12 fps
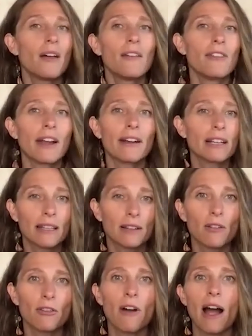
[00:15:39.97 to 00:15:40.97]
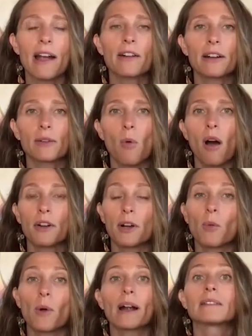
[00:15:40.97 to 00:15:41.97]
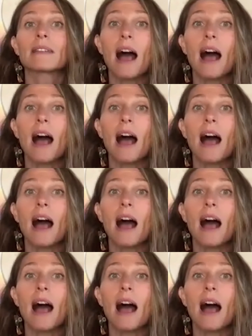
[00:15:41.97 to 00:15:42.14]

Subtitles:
Very little fire and water, whereas